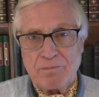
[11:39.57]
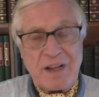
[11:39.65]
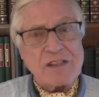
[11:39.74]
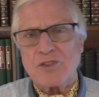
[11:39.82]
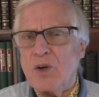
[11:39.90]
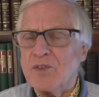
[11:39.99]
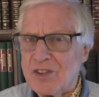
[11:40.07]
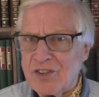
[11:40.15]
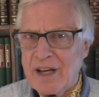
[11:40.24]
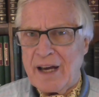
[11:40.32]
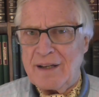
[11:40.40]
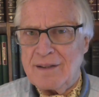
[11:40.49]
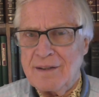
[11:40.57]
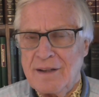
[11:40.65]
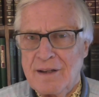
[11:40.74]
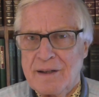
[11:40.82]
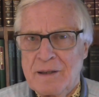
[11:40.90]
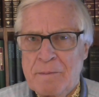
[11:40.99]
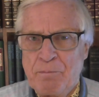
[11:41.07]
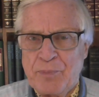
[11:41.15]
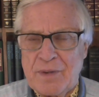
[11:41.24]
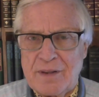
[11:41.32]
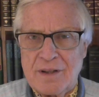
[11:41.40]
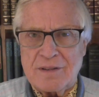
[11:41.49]
That's not to say
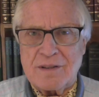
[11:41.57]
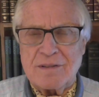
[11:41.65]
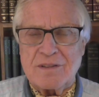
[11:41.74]
that